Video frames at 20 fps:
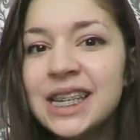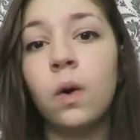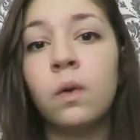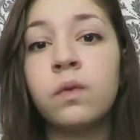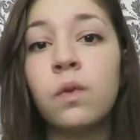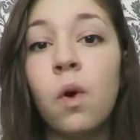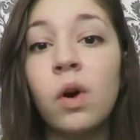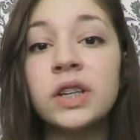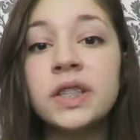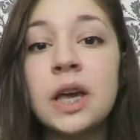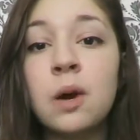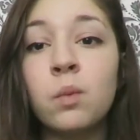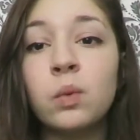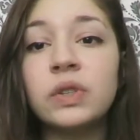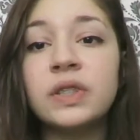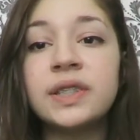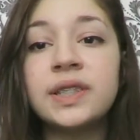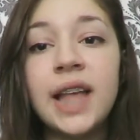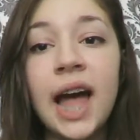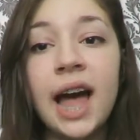Of course I
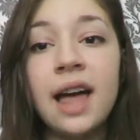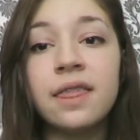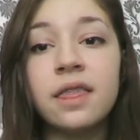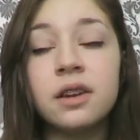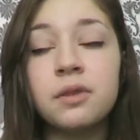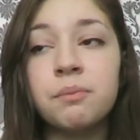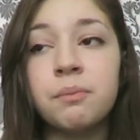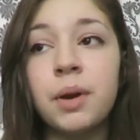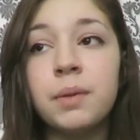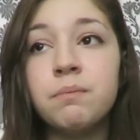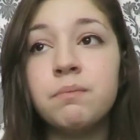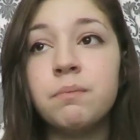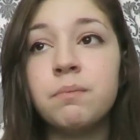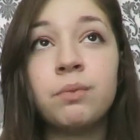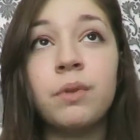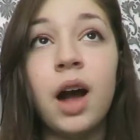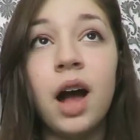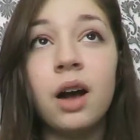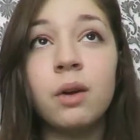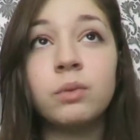was sad that my
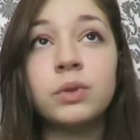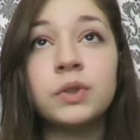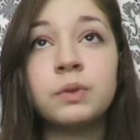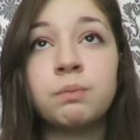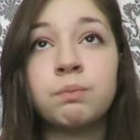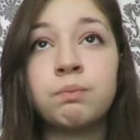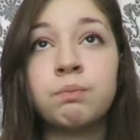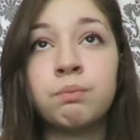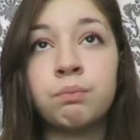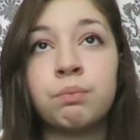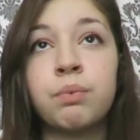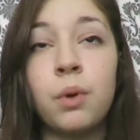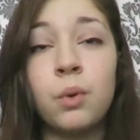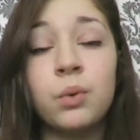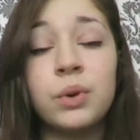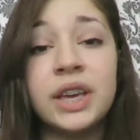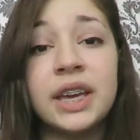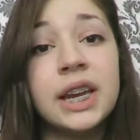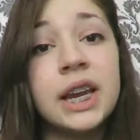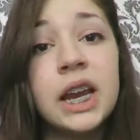bra was
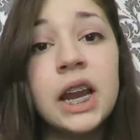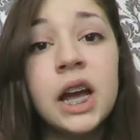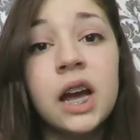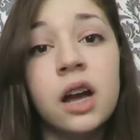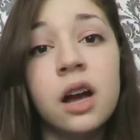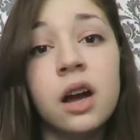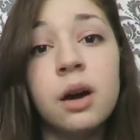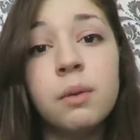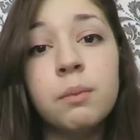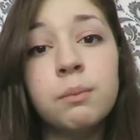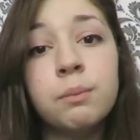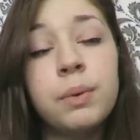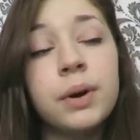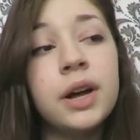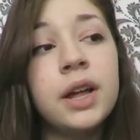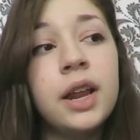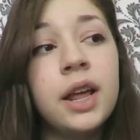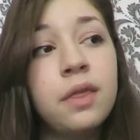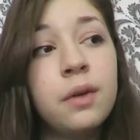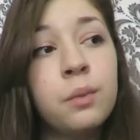broken,
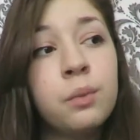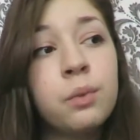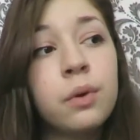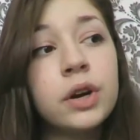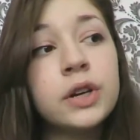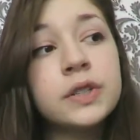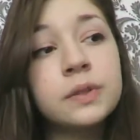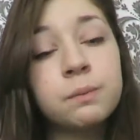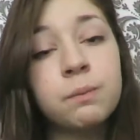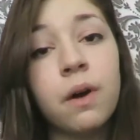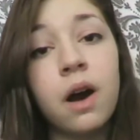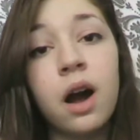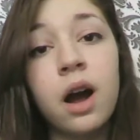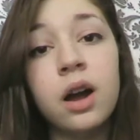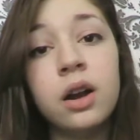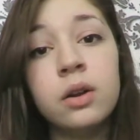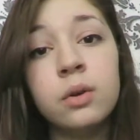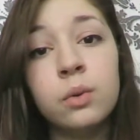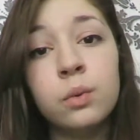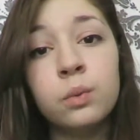but the worst
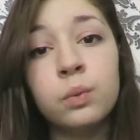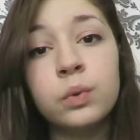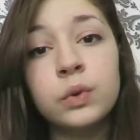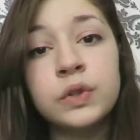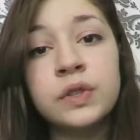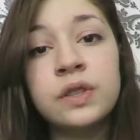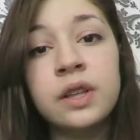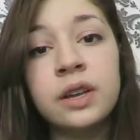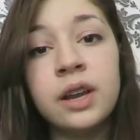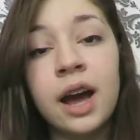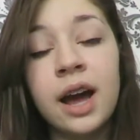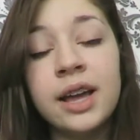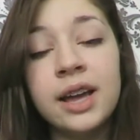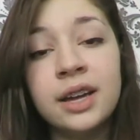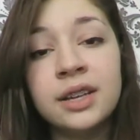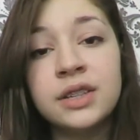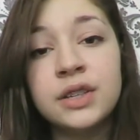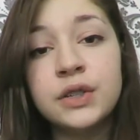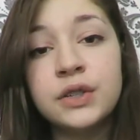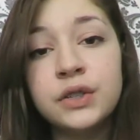part was that I
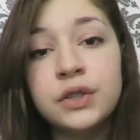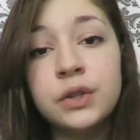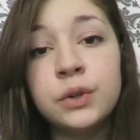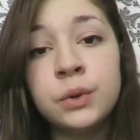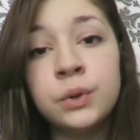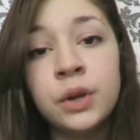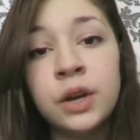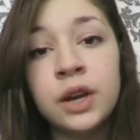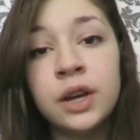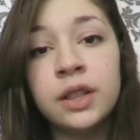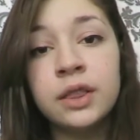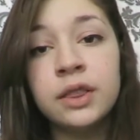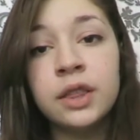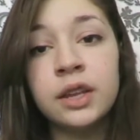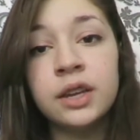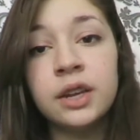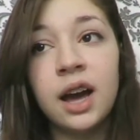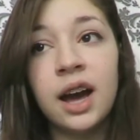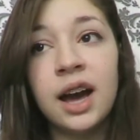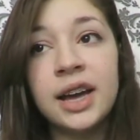understood
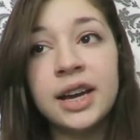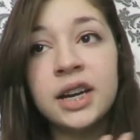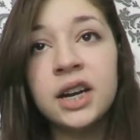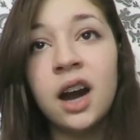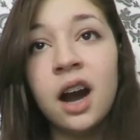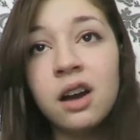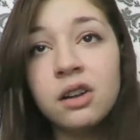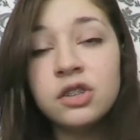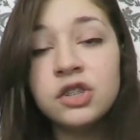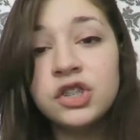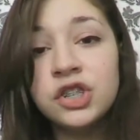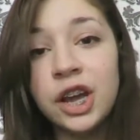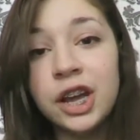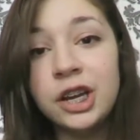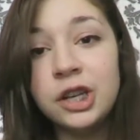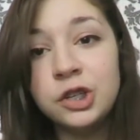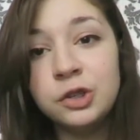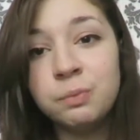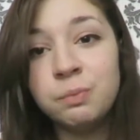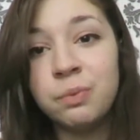that I can't
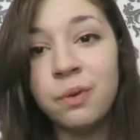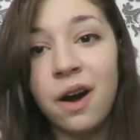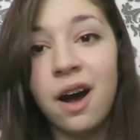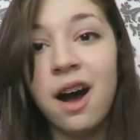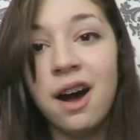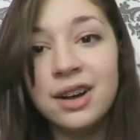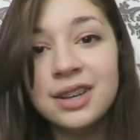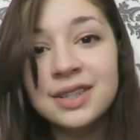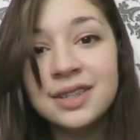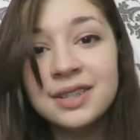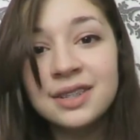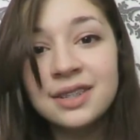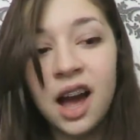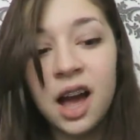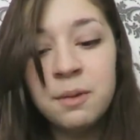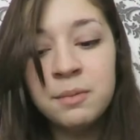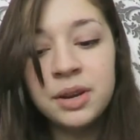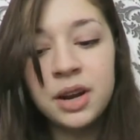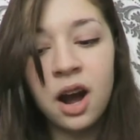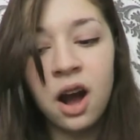change bras.
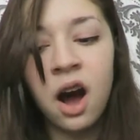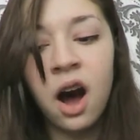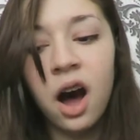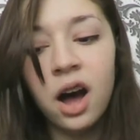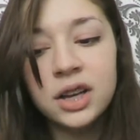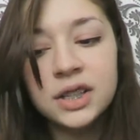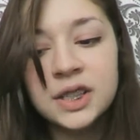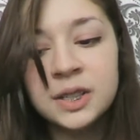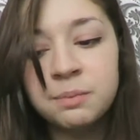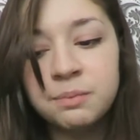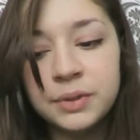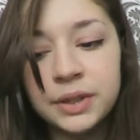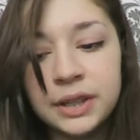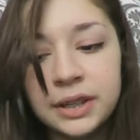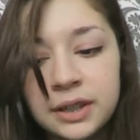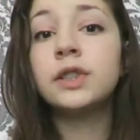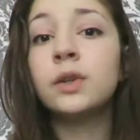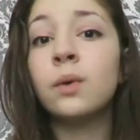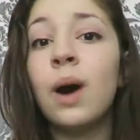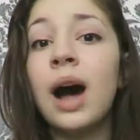I'm in a
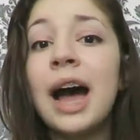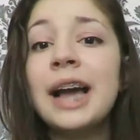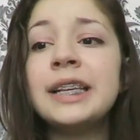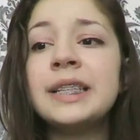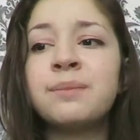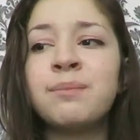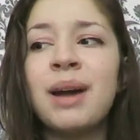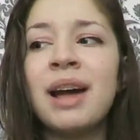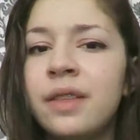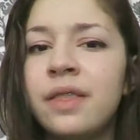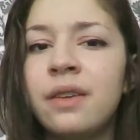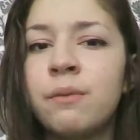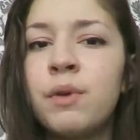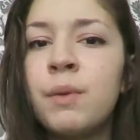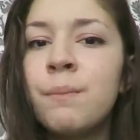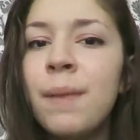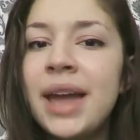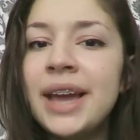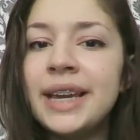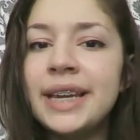hospital. So I spent the
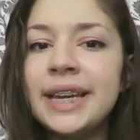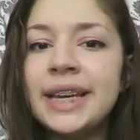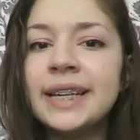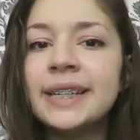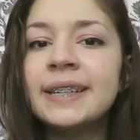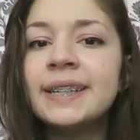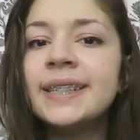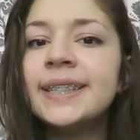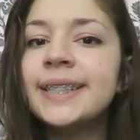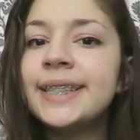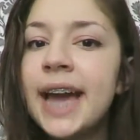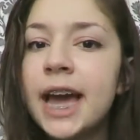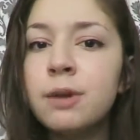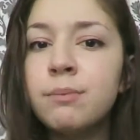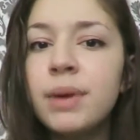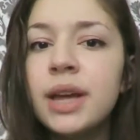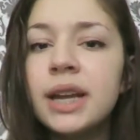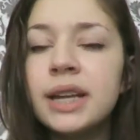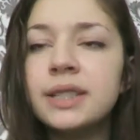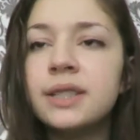remaining
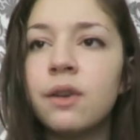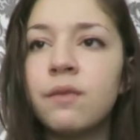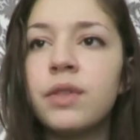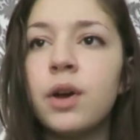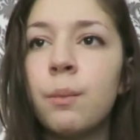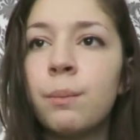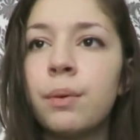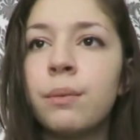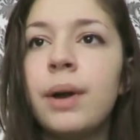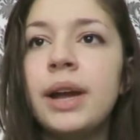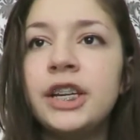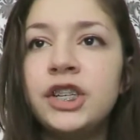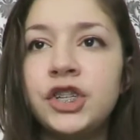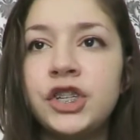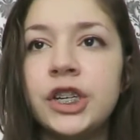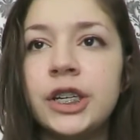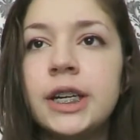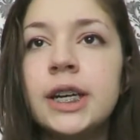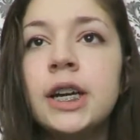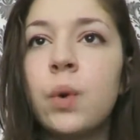10 minutes of the
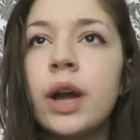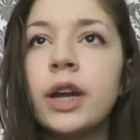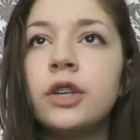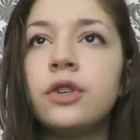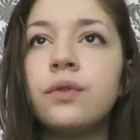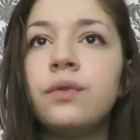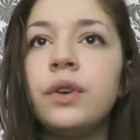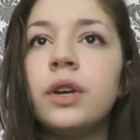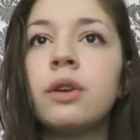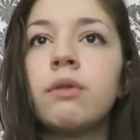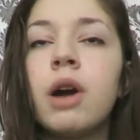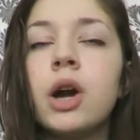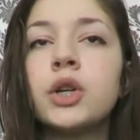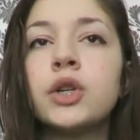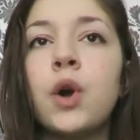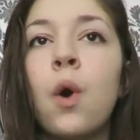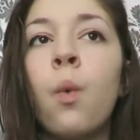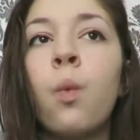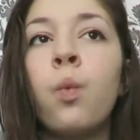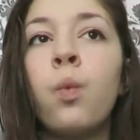operation trying to figure
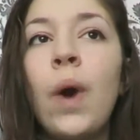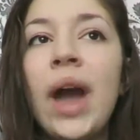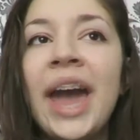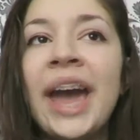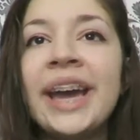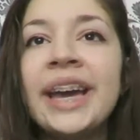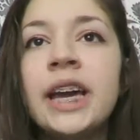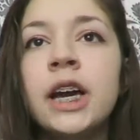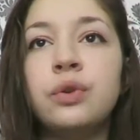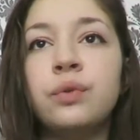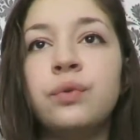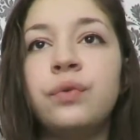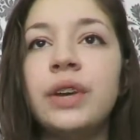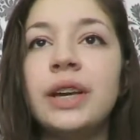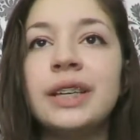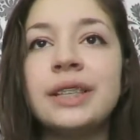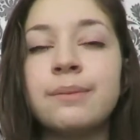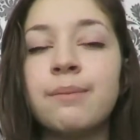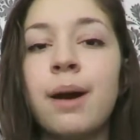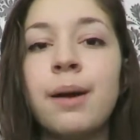out a way to
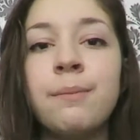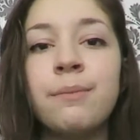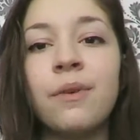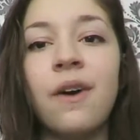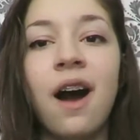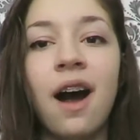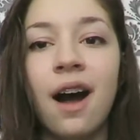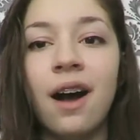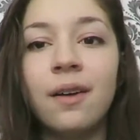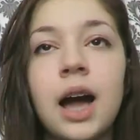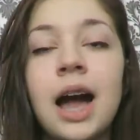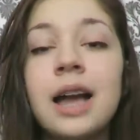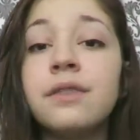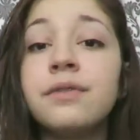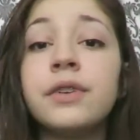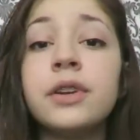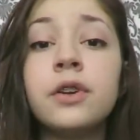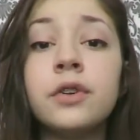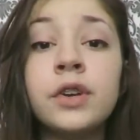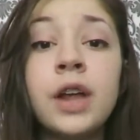fix my bra. I
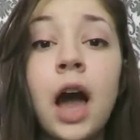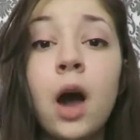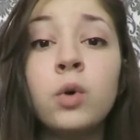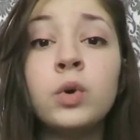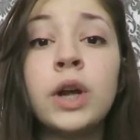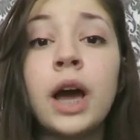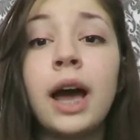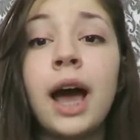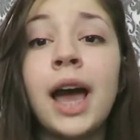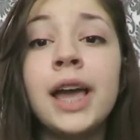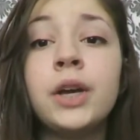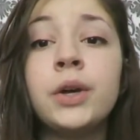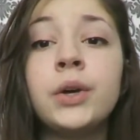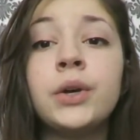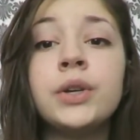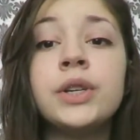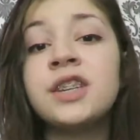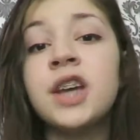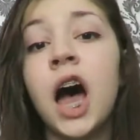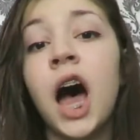figured out I
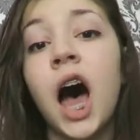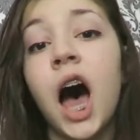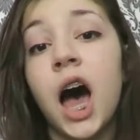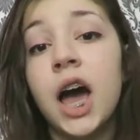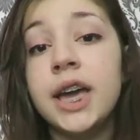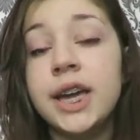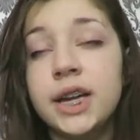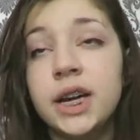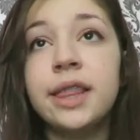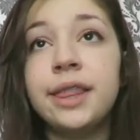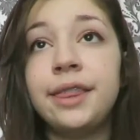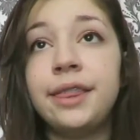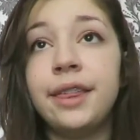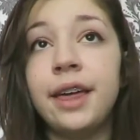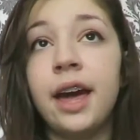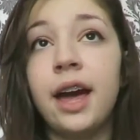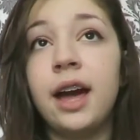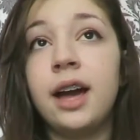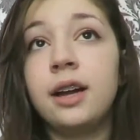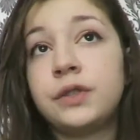could tie
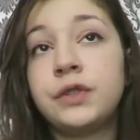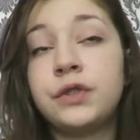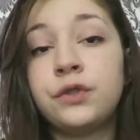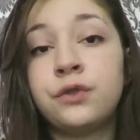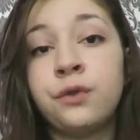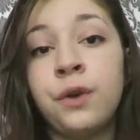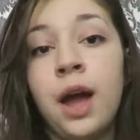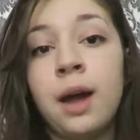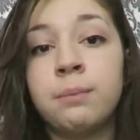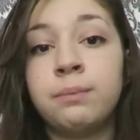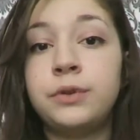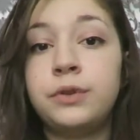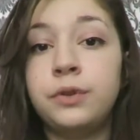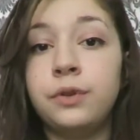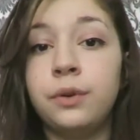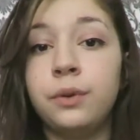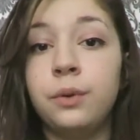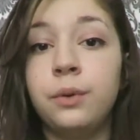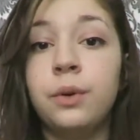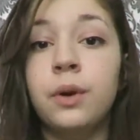the strap
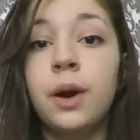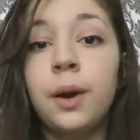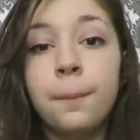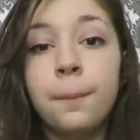to